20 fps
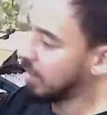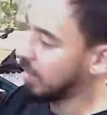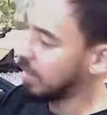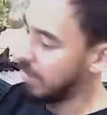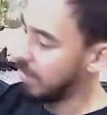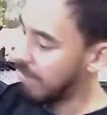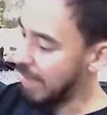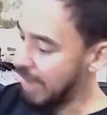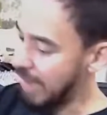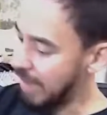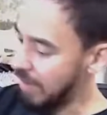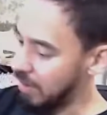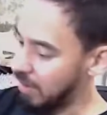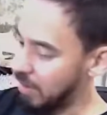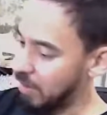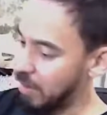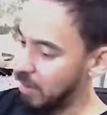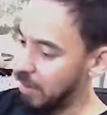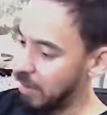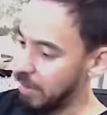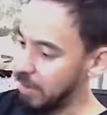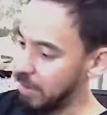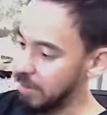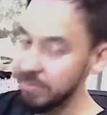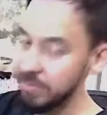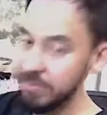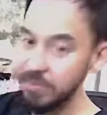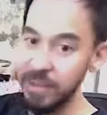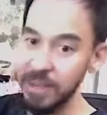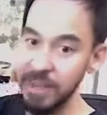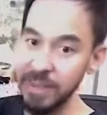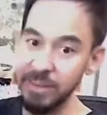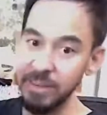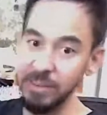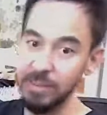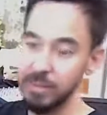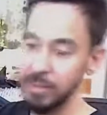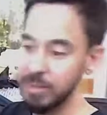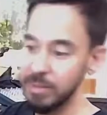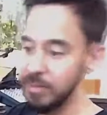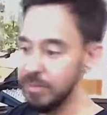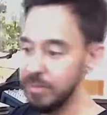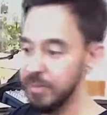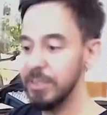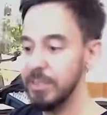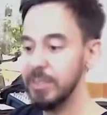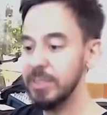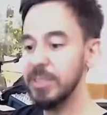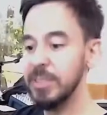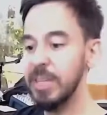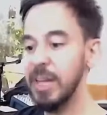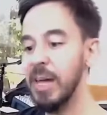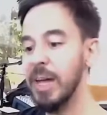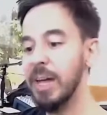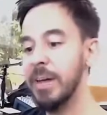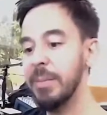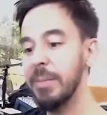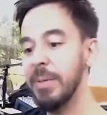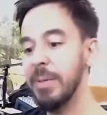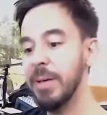That on vinyl for the first time.